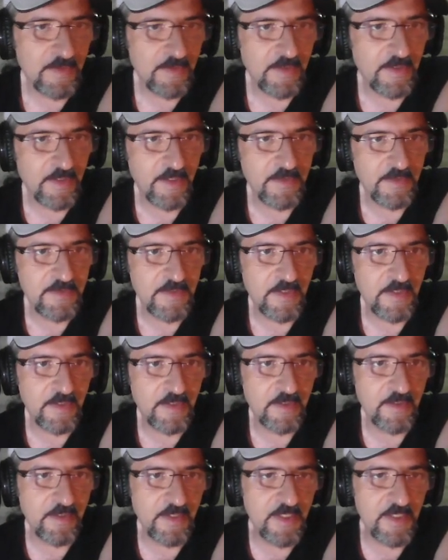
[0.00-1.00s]
and
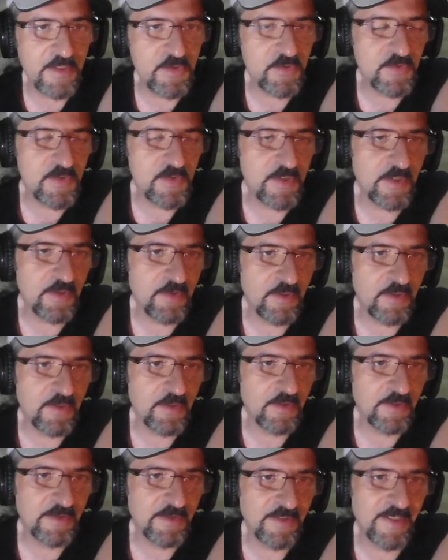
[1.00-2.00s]
as you see, the